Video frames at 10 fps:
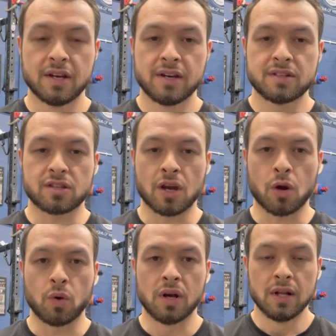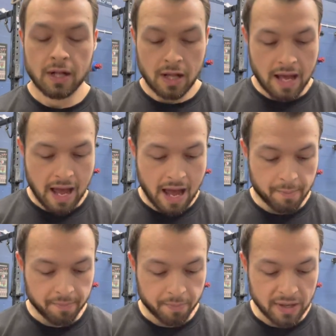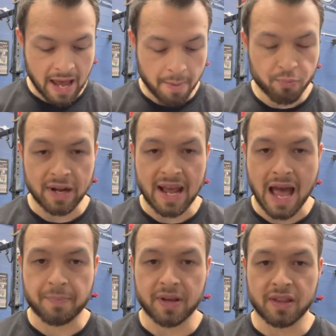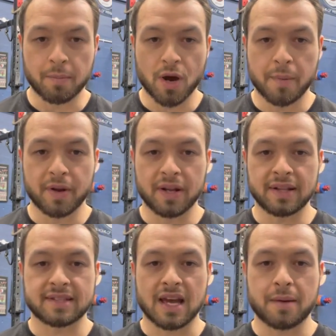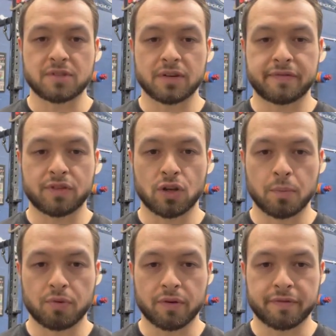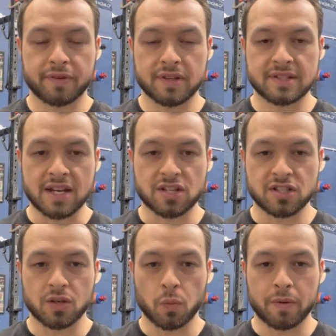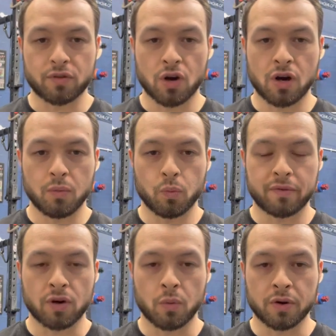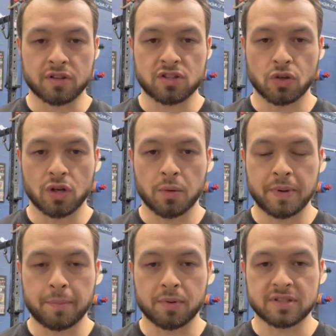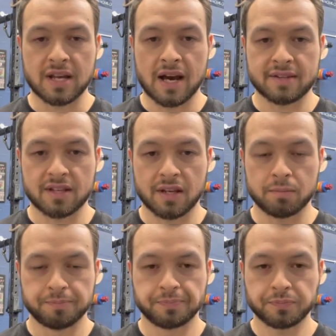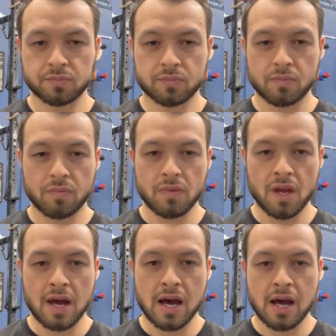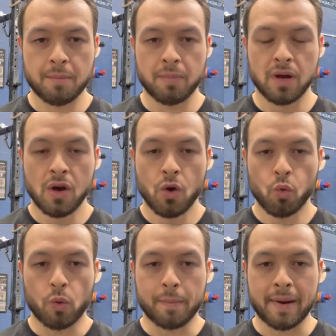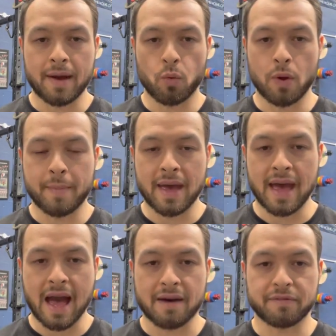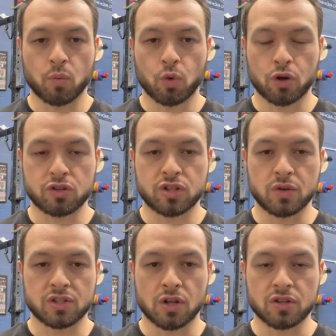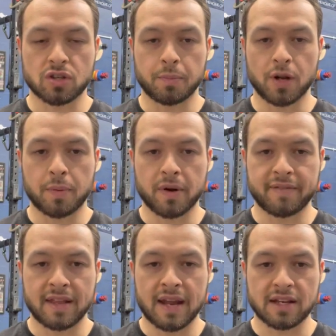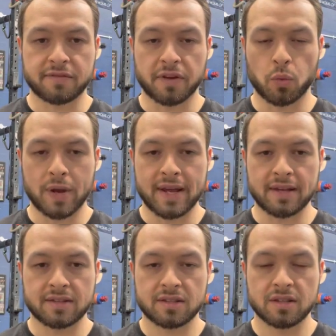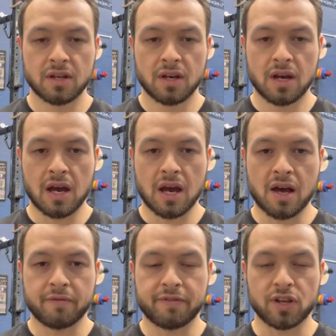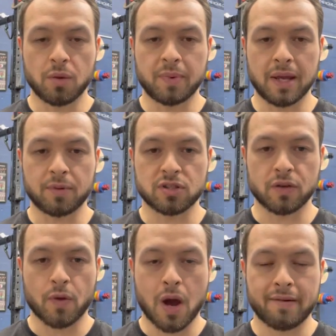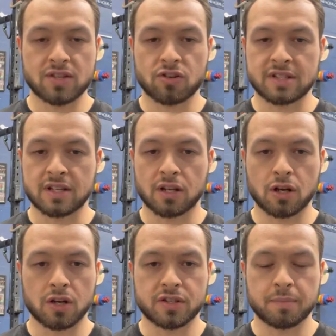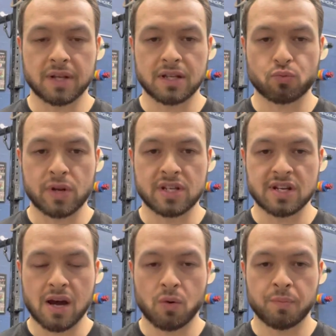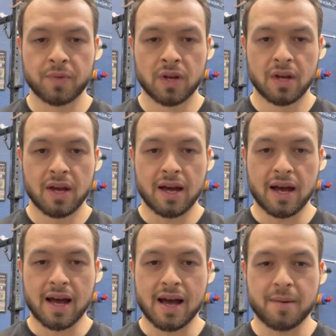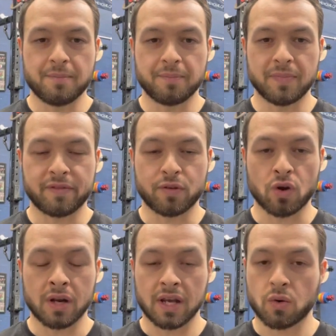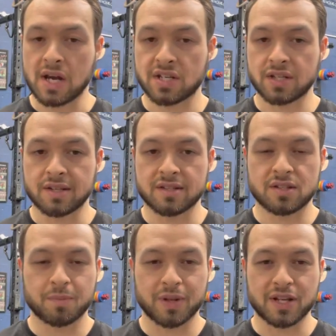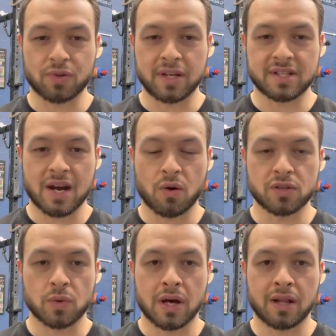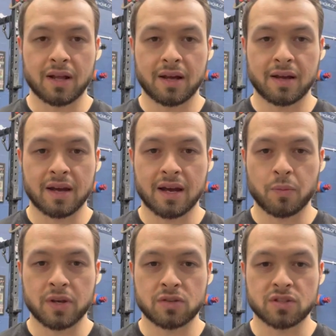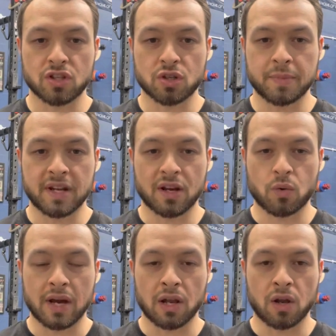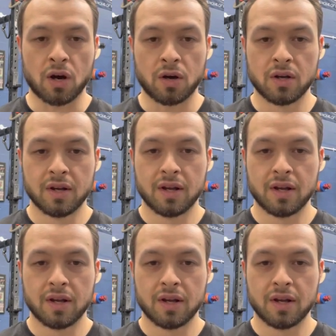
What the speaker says: So but yeah, pretty happy at the moment in terms of the number of sessions that we've got. We've got 1 or 2 new people starting. We may have 1 or 2 slots coming up over the next few weeks for new people. So if you are interested in coaching, please reach out. If you've got any questions, please reach out as well. We use social media quite a lot.